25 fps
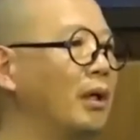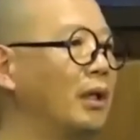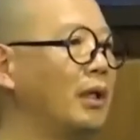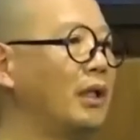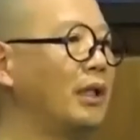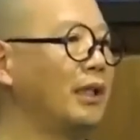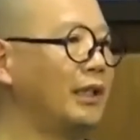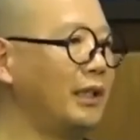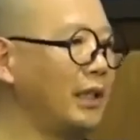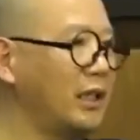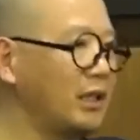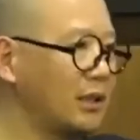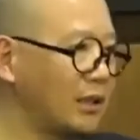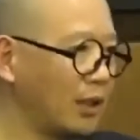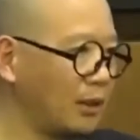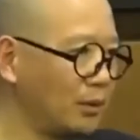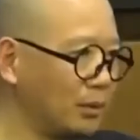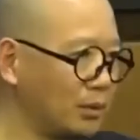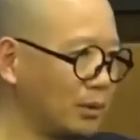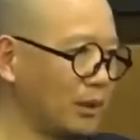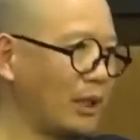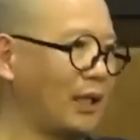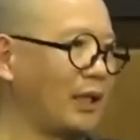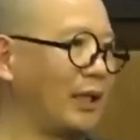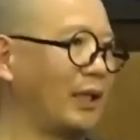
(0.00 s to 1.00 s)
So what
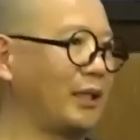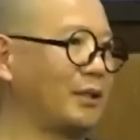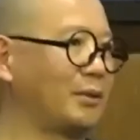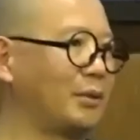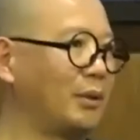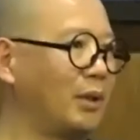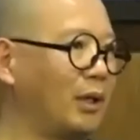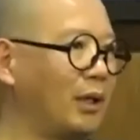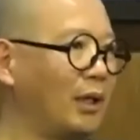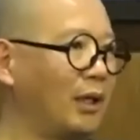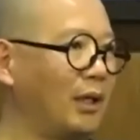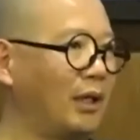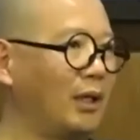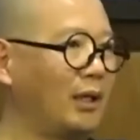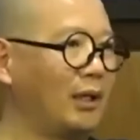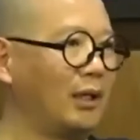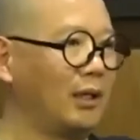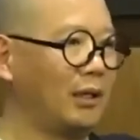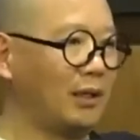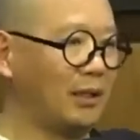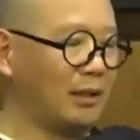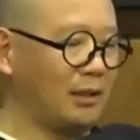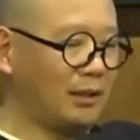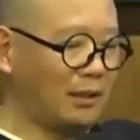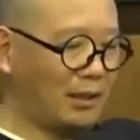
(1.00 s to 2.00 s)
we're researching
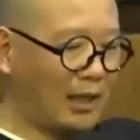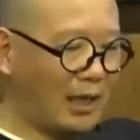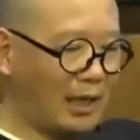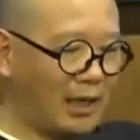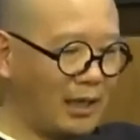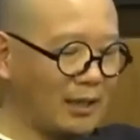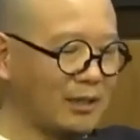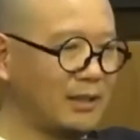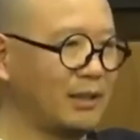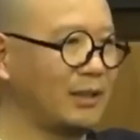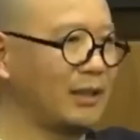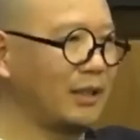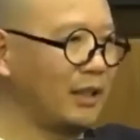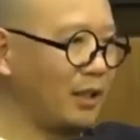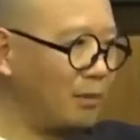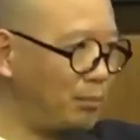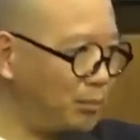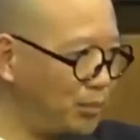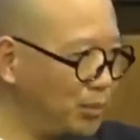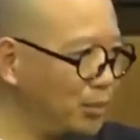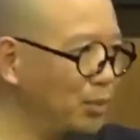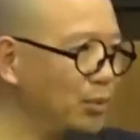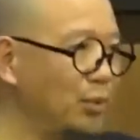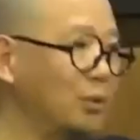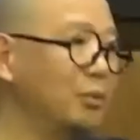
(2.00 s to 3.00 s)
on
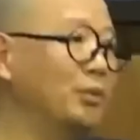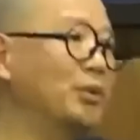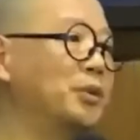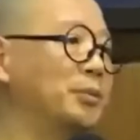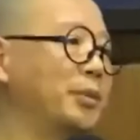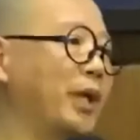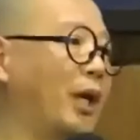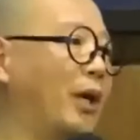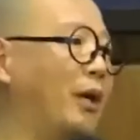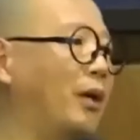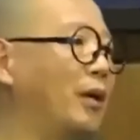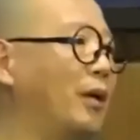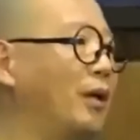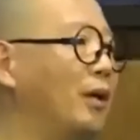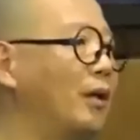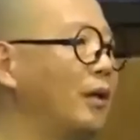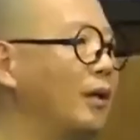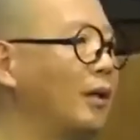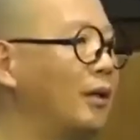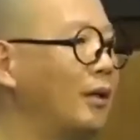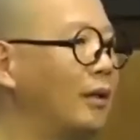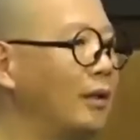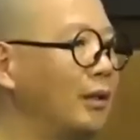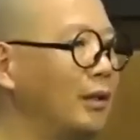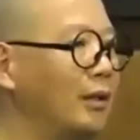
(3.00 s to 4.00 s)
is something
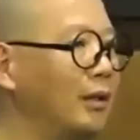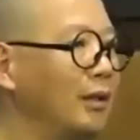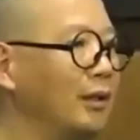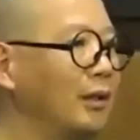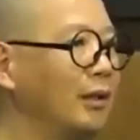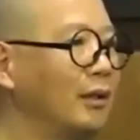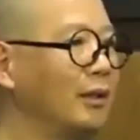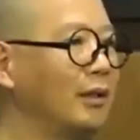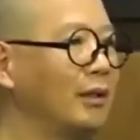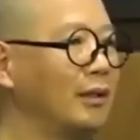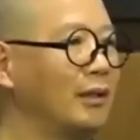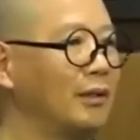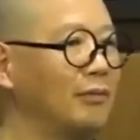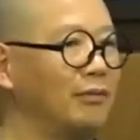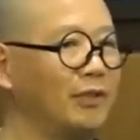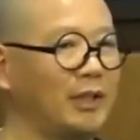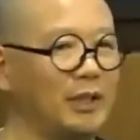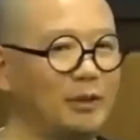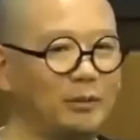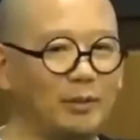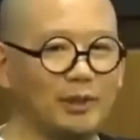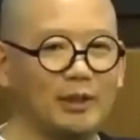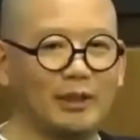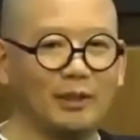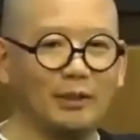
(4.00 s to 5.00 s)
uncertain.
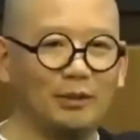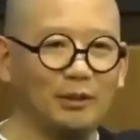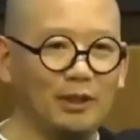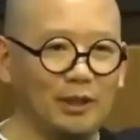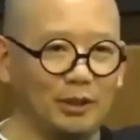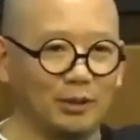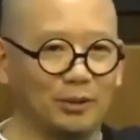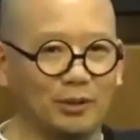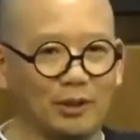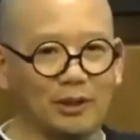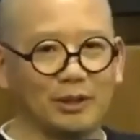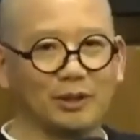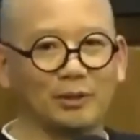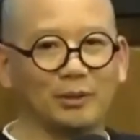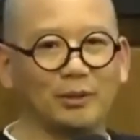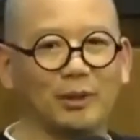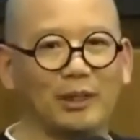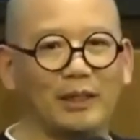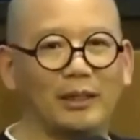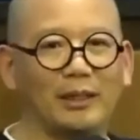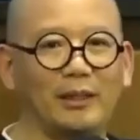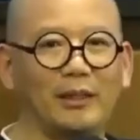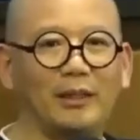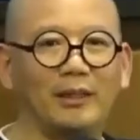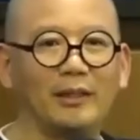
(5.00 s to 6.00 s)
It is more
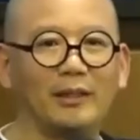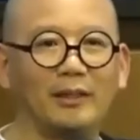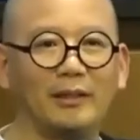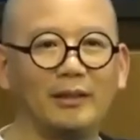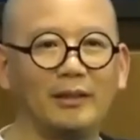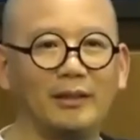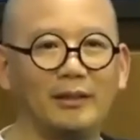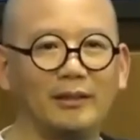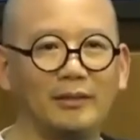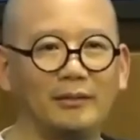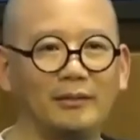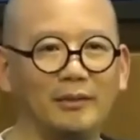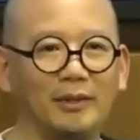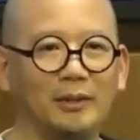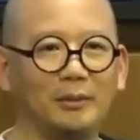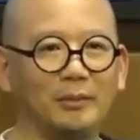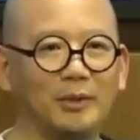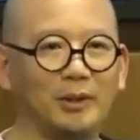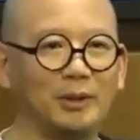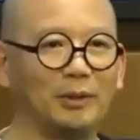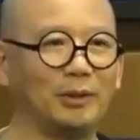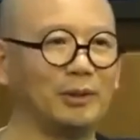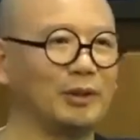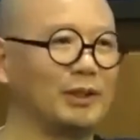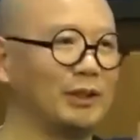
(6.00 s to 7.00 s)
like a
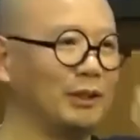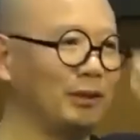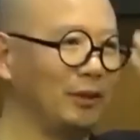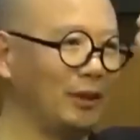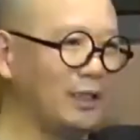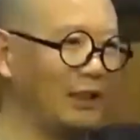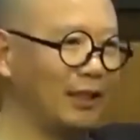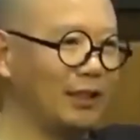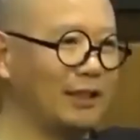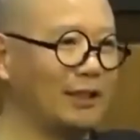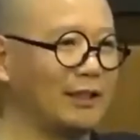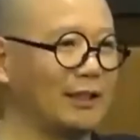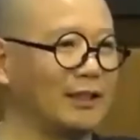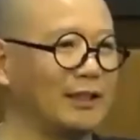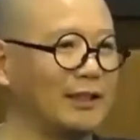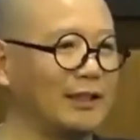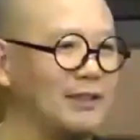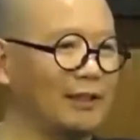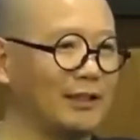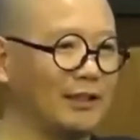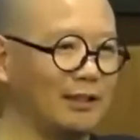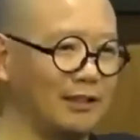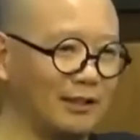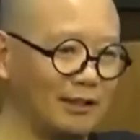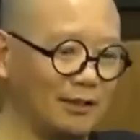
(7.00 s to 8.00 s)
goal. So it is
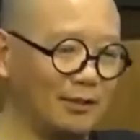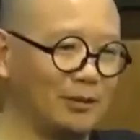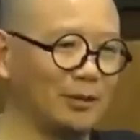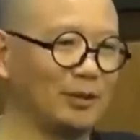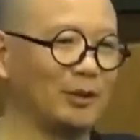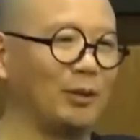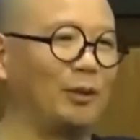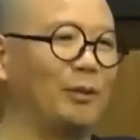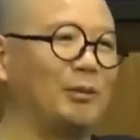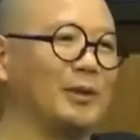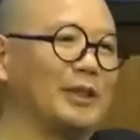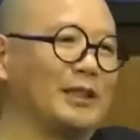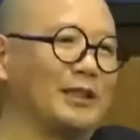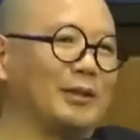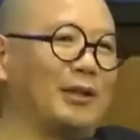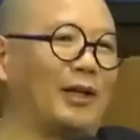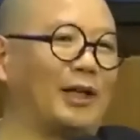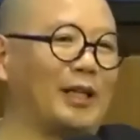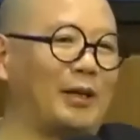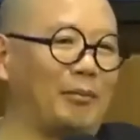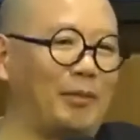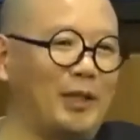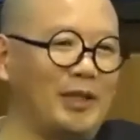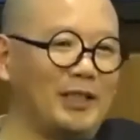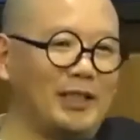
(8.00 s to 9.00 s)
not
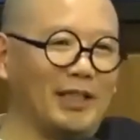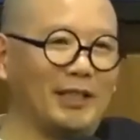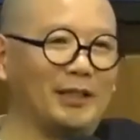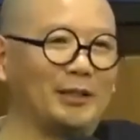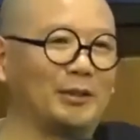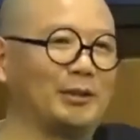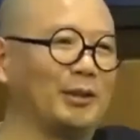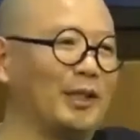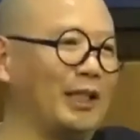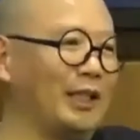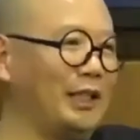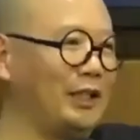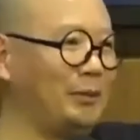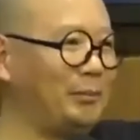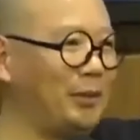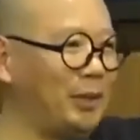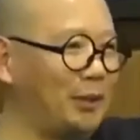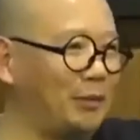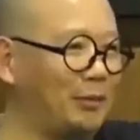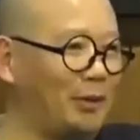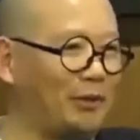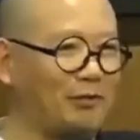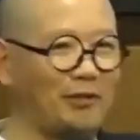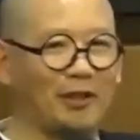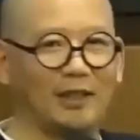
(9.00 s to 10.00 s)
necessarily true that
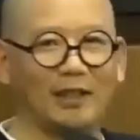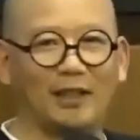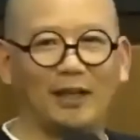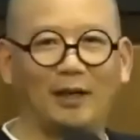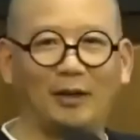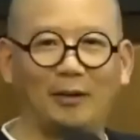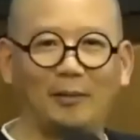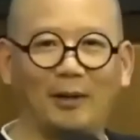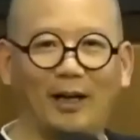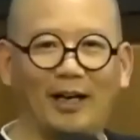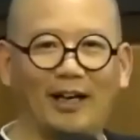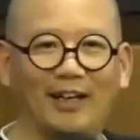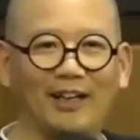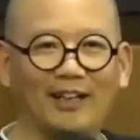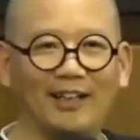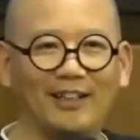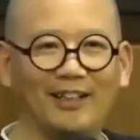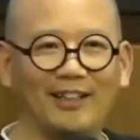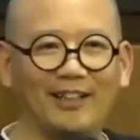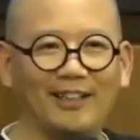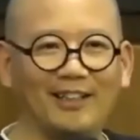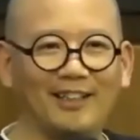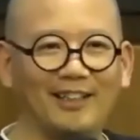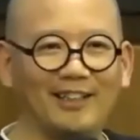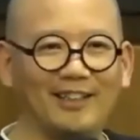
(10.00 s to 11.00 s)
you're right,
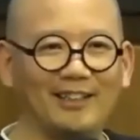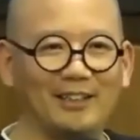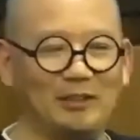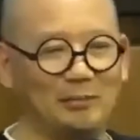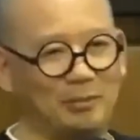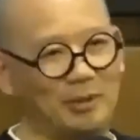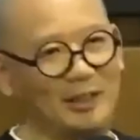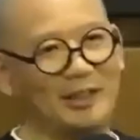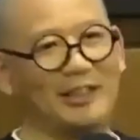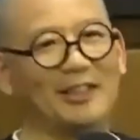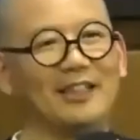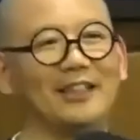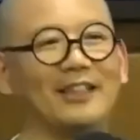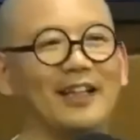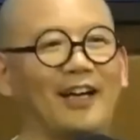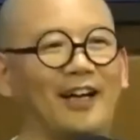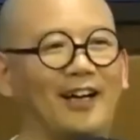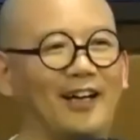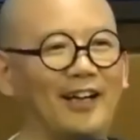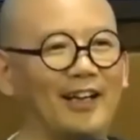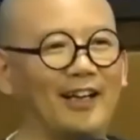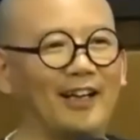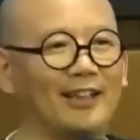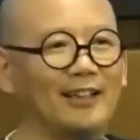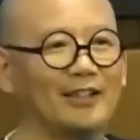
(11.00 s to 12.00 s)
I'm wrong.
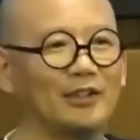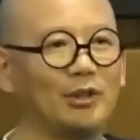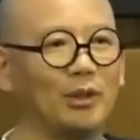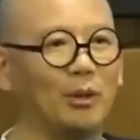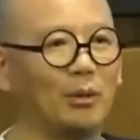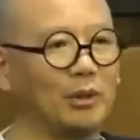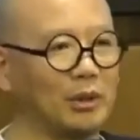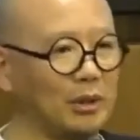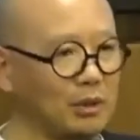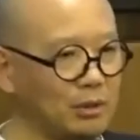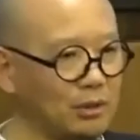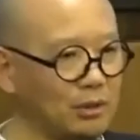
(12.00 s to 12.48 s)
No.